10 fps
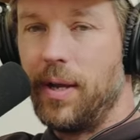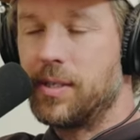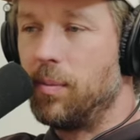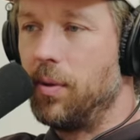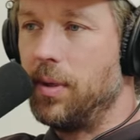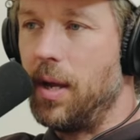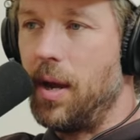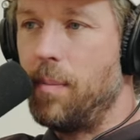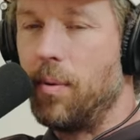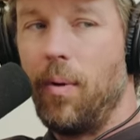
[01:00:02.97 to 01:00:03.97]
flexible.
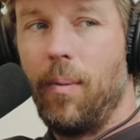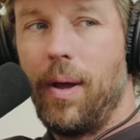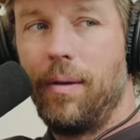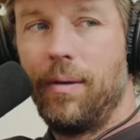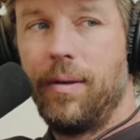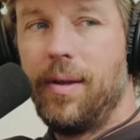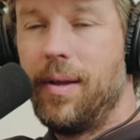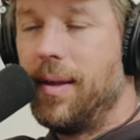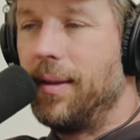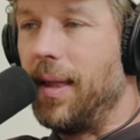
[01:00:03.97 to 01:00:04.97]
Yeah, hyper mobile.
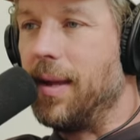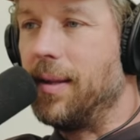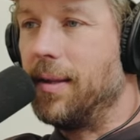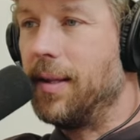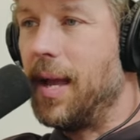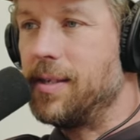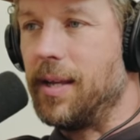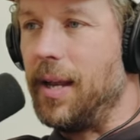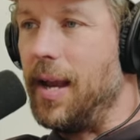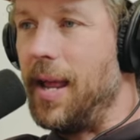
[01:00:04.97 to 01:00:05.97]
Mm-hmm. Like the
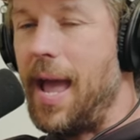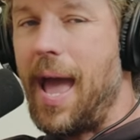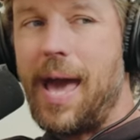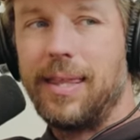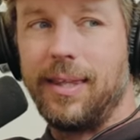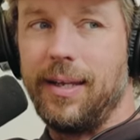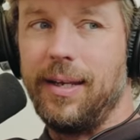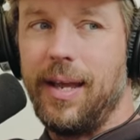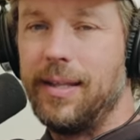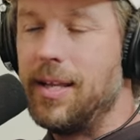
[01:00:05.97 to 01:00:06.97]
guy's like an
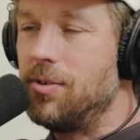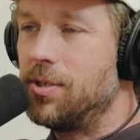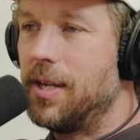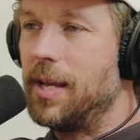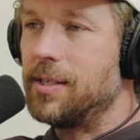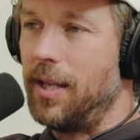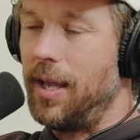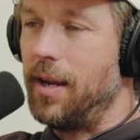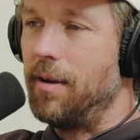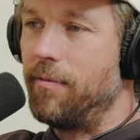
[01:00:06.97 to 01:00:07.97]
athlete, and then you just get to
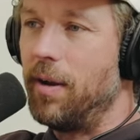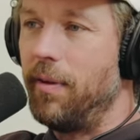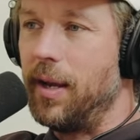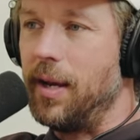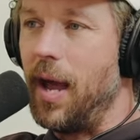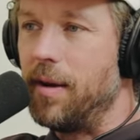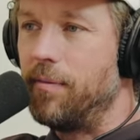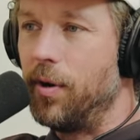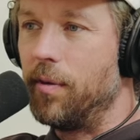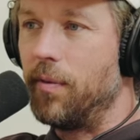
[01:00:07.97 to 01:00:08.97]
like in front of like a
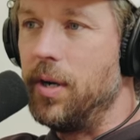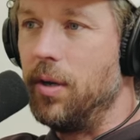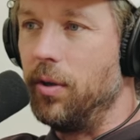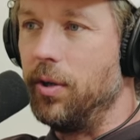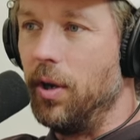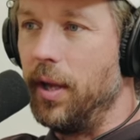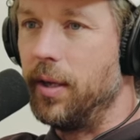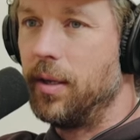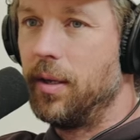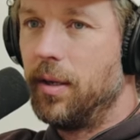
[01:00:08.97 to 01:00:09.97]
nine footer for eagle, and you're
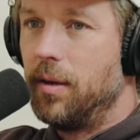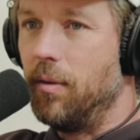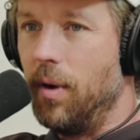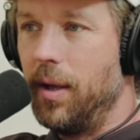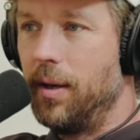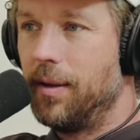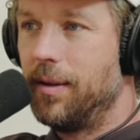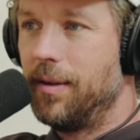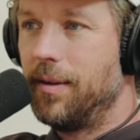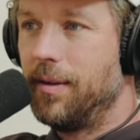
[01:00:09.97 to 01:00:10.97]
like, what?
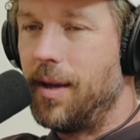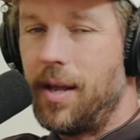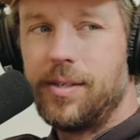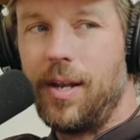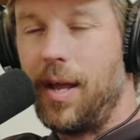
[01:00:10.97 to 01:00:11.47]
Yeah. How's